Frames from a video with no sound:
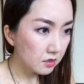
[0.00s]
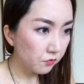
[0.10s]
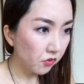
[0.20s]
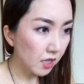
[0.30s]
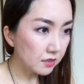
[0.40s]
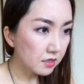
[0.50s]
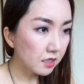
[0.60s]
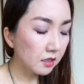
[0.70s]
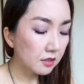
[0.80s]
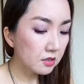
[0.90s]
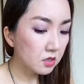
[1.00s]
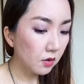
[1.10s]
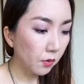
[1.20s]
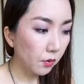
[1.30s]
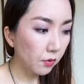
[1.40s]
a volunteer.
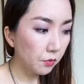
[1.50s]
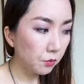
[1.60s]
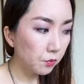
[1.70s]
So